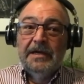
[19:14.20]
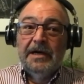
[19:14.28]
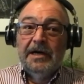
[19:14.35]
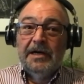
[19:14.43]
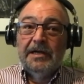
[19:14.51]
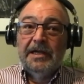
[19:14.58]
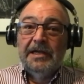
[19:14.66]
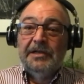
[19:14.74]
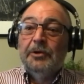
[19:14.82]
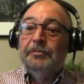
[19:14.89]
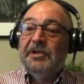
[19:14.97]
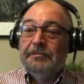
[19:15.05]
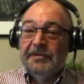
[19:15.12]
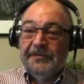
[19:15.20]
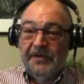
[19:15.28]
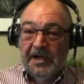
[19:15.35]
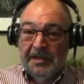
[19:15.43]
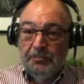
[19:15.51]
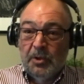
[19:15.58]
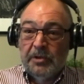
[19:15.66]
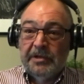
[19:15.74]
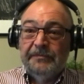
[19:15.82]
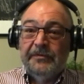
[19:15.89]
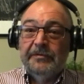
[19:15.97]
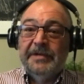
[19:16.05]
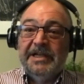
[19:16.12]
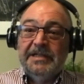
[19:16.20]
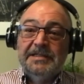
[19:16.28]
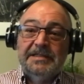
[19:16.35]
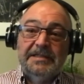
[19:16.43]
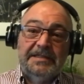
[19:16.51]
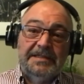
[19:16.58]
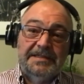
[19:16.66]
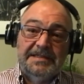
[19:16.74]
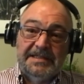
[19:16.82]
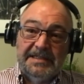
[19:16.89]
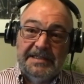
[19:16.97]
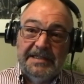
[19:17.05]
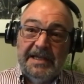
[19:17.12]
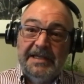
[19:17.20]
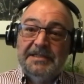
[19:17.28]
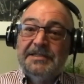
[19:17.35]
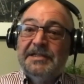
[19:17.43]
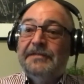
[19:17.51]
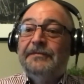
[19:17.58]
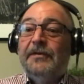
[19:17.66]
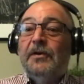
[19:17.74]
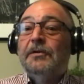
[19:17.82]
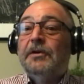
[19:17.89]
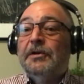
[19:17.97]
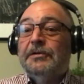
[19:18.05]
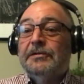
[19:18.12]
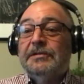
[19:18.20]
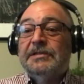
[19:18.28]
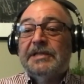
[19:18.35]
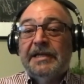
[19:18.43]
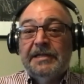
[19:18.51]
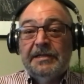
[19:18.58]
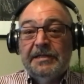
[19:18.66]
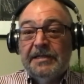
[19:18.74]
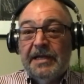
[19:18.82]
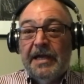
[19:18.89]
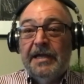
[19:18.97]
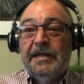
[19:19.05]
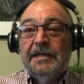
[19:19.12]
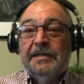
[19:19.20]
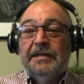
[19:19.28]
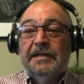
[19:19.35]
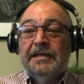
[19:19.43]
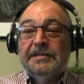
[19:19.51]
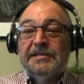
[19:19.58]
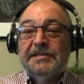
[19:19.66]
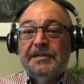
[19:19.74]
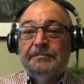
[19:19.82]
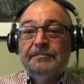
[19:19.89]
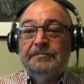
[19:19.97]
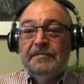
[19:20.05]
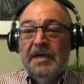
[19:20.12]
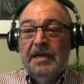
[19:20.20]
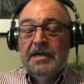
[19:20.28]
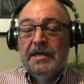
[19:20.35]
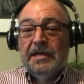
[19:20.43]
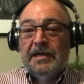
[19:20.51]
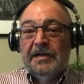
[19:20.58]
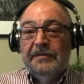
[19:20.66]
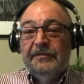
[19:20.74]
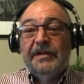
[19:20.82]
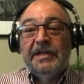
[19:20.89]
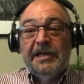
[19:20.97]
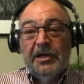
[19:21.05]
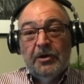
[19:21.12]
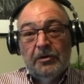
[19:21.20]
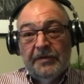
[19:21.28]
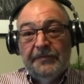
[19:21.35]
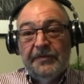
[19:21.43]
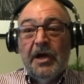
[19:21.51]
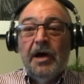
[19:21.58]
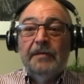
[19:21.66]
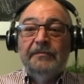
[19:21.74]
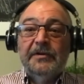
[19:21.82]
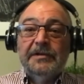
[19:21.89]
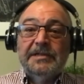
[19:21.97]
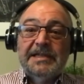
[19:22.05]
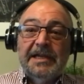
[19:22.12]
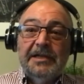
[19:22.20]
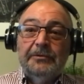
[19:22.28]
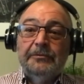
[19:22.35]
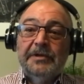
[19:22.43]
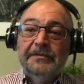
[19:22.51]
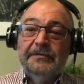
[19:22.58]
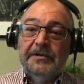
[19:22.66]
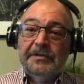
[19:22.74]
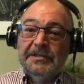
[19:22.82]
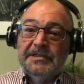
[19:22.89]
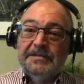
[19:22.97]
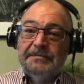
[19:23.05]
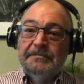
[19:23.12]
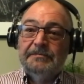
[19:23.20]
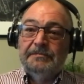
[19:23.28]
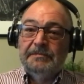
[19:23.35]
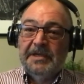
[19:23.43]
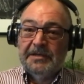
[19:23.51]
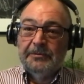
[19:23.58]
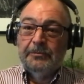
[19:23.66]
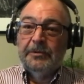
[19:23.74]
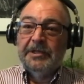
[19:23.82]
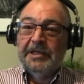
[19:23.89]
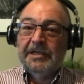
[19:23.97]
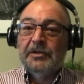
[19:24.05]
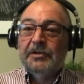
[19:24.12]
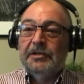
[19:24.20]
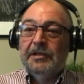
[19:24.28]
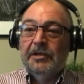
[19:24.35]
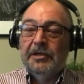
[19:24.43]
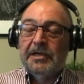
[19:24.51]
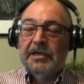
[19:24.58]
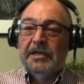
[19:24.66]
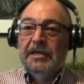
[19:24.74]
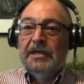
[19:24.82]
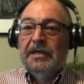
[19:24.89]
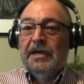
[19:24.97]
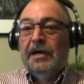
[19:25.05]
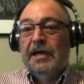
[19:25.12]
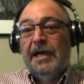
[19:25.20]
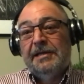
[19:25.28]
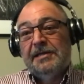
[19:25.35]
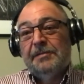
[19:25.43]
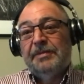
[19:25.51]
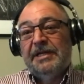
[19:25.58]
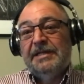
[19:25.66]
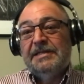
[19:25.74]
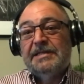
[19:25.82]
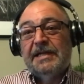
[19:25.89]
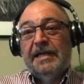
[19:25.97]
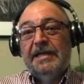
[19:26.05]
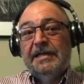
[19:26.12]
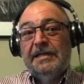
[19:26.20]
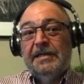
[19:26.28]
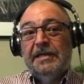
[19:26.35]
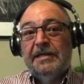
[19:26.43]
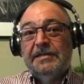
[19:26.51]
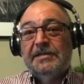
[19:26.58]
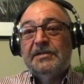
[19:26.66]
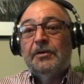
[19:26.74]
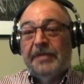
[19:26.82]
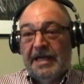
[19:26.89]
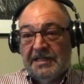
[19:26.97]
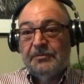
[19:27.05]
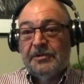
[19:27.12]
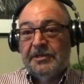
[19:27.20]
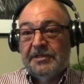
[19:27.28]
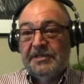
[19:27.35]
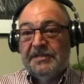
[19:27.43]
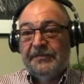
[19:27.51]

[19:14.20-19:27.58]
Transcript: uh, and you'll be able to find more information and see HD photos and and uh, some uh, video of the obverse and reverse. Get a really good look uh, at the piece, and uh, so that's where it's